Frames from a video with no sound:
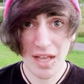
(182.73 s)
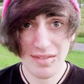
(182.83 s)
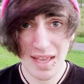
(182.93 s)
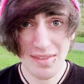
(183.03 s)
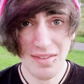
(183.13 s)
not
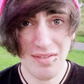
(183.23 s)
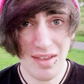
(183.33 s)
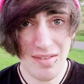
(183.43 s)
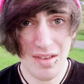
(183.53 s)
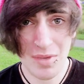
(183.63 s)
saying this is
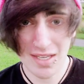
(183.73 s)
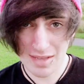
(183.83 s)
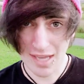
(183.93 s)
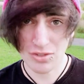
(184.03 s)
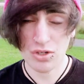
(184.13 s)
easy because
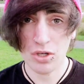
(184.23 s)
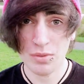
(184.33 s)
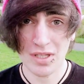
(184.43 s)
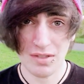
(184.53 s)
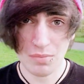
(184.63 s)
I struggle
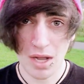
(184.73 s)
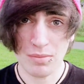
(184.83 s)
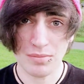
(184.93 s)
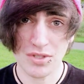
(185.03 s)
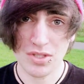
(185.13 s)
with these
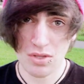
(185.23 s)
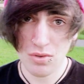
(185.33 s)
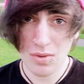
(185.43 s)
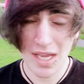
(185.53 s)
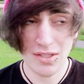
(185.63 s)
problems
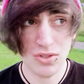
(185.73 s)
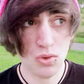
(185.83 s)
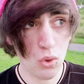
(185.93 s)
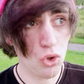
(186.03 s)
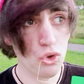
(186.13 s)
too, and
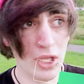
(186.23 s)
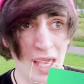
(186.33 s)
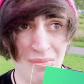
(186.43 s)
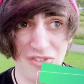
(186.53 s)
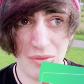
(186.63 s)
school
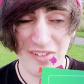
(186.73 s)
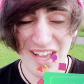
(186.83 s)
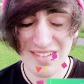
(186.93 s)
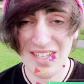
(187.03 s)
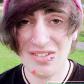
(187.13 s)
only
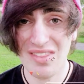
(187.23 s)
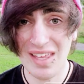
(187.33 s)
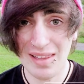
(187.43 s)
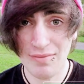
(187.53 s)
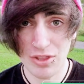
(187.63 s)
amplifies it to the
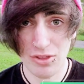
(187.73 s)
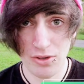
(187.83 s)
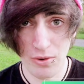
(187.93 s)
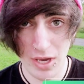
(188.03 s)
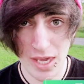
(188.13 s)
11th
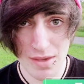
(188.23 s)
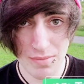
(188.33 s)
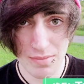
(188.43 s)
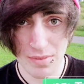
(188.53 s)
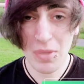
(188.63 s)
degree,
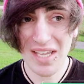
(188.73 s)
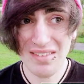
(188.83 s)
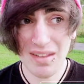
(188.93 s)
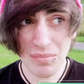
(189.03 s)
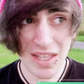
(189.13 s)
but
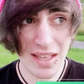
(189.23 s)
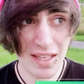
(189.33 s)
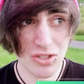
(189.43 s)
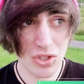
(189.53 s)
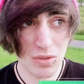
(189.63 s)
it's something
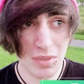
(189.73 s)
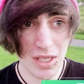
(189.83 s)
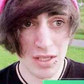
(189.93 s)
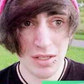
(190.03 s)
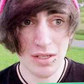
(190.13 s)
that should
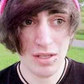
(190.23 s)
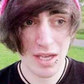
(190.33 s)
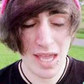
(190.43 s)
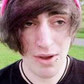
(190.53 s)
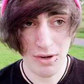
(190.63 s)
be
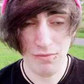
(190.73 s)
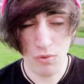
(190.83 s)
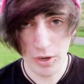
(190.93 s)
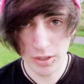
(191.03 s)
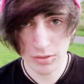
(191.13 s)
accounted
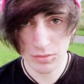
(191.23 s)
for.